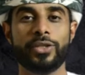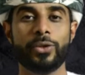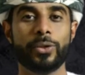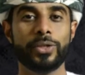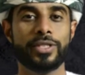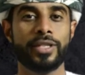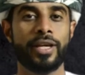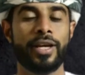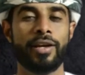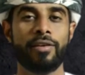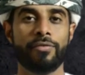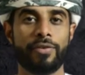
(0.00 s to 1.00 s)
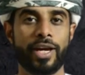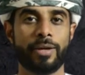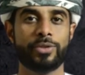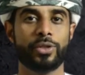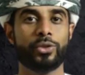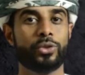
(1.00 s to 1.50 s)
those
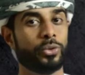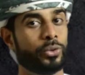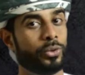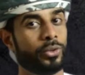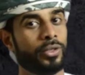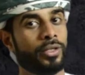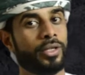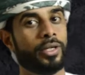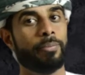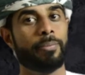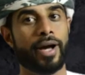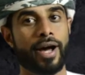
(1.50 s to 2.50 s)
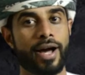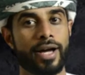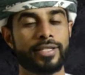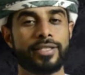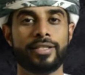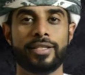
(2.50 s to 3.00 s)
verbs to
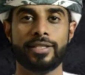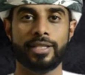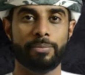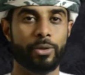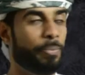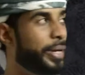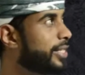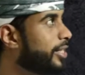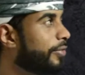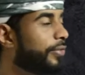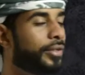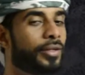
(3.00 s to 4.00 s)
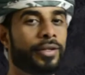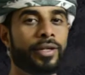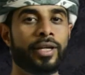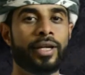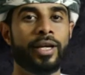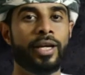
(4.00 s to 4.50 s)
past simple passive.
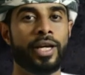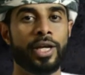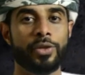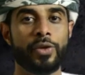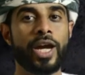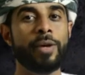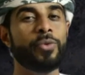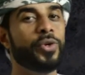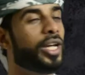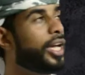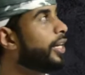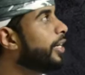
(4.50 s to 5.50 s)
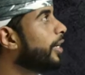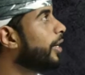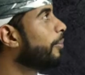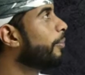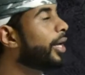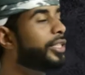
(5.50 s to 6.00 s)
The American
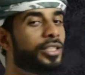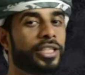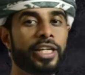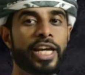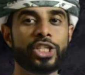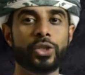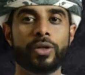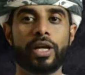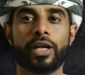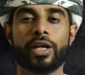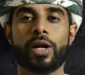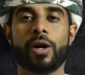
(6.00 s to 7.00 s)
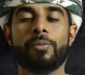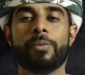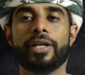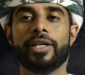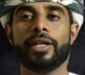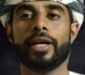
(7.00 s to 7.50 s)
multinational
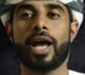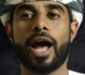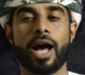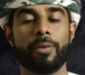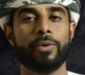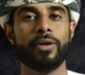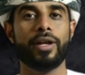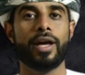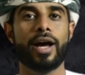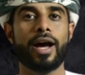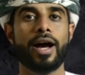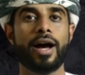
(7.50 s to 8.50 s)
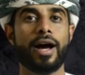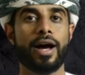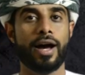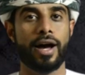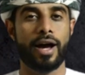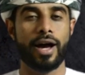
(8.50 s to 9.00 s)
company Apple
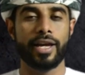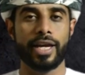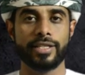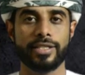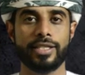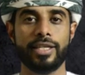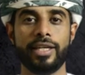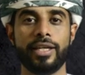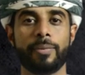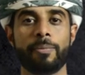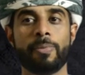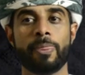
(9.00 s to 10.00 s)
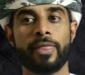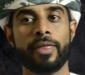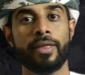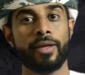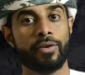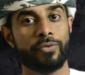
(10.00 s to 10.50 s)
Inc.
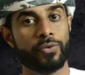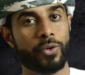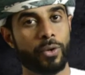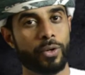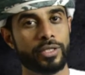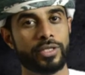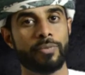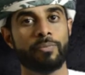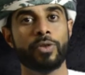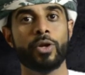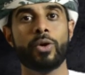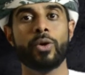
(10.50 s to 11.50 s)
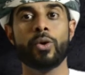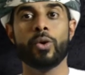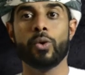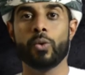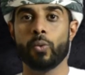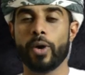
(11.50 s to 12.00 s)
course
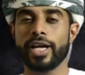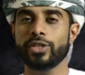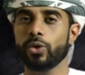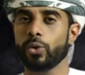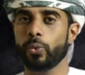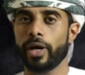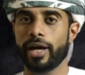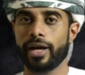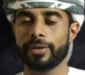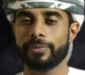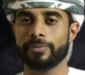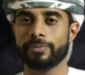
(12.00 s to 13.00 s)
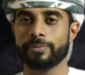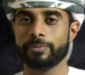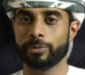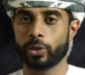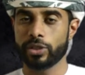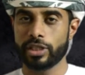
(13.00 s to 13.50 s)
was or were,
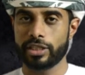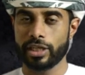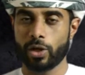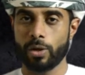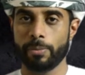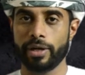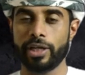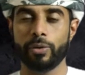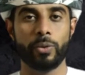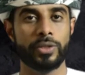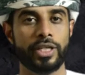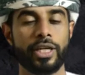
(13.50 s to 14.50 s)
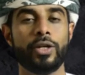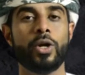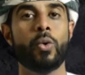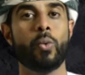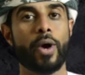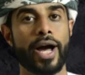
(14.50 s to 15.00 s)
because it's a company, we'll say
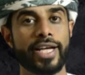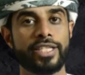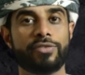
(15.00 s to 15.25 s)
was